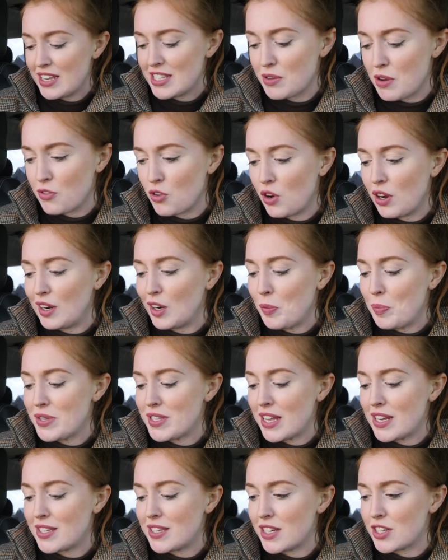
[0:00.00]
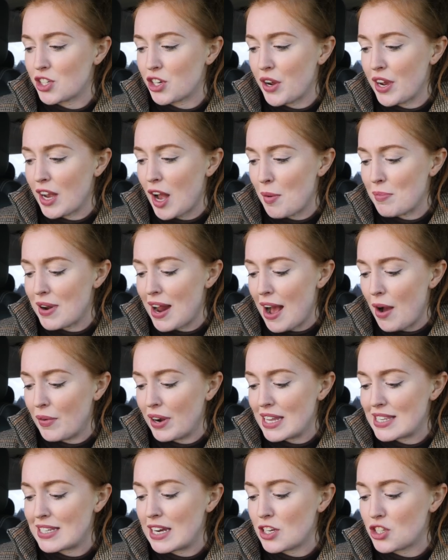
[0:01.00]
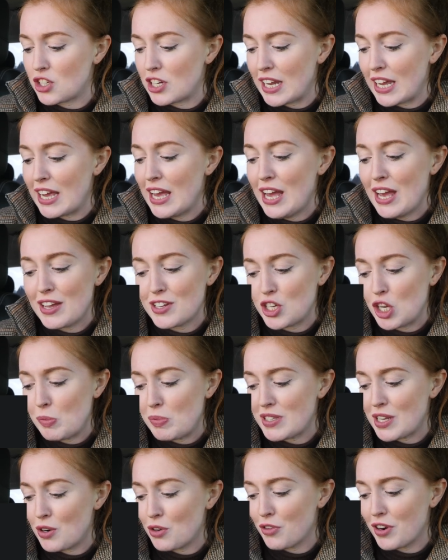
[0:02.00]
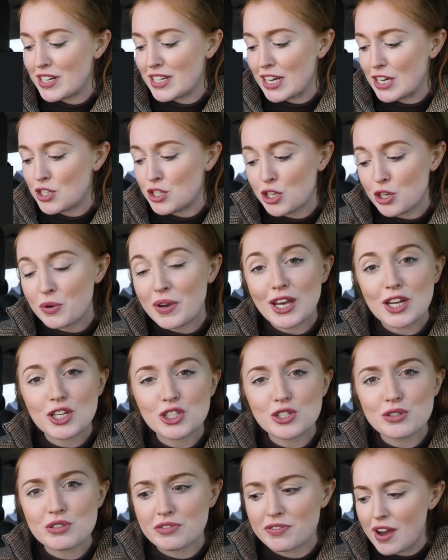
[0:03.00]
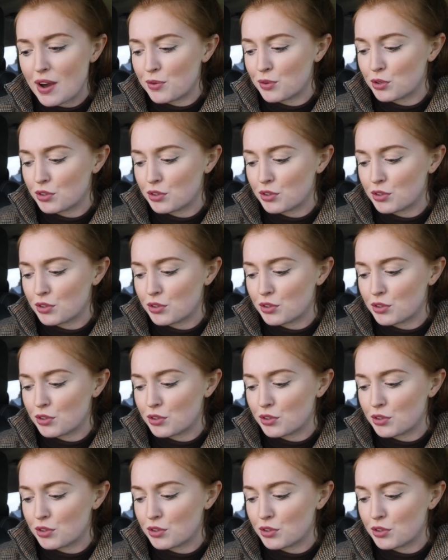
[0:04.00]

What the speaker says: So I've got a little percentage going up now, and it's literally 2% already, 2 issues found